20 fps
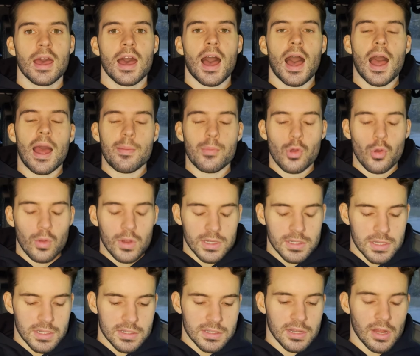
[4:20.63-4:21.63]
I'm going
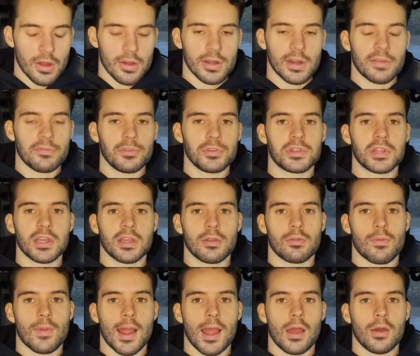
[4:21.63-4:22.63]
to turn everything
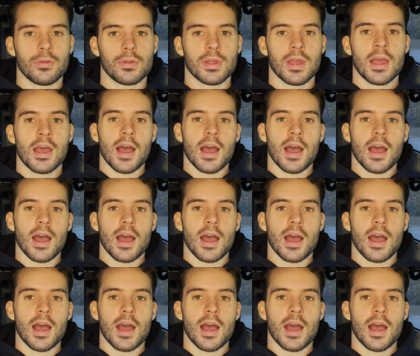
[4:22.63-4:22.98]
around.